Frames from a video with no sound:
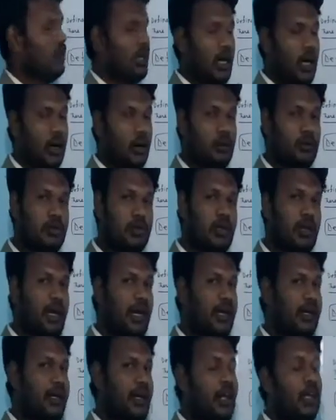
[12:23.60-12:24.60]
noun,
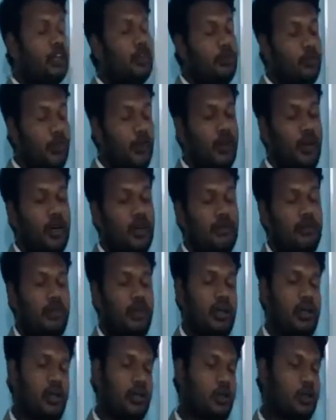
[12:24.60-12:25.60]
and I hope you have
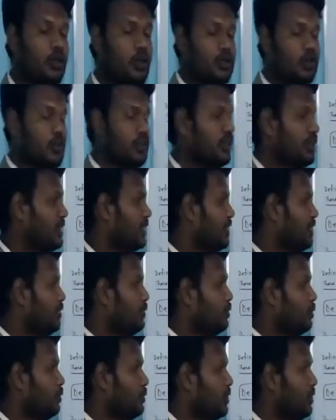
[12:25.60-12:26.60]
got it. And
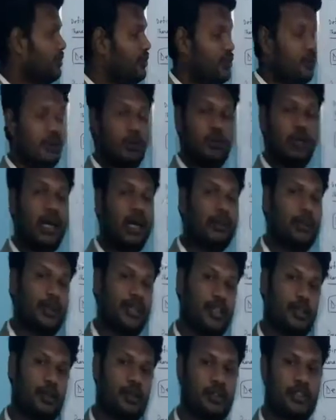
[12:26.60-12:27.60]
if you do have
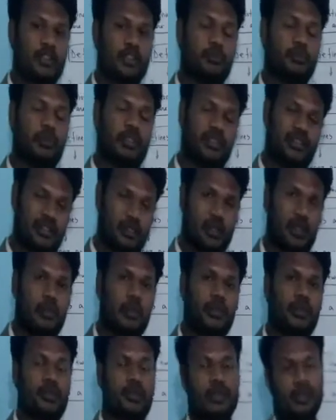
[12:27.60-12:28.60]
any question, please
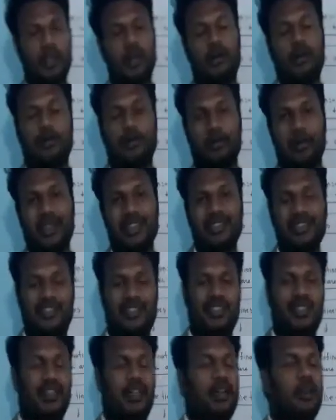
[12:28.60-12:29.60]
comment in the comment
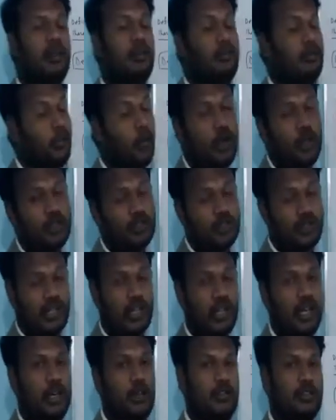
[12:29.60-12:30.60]
box,
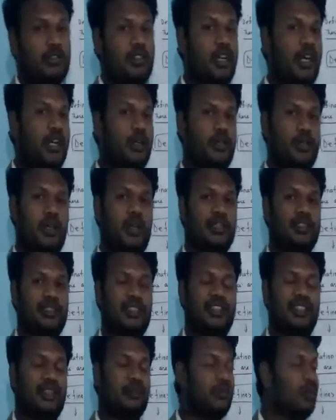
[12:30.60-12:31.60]
and I'll try to answer
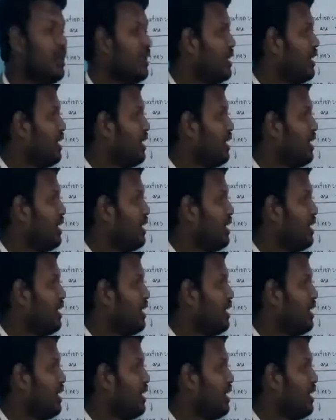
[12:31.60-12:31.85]
them.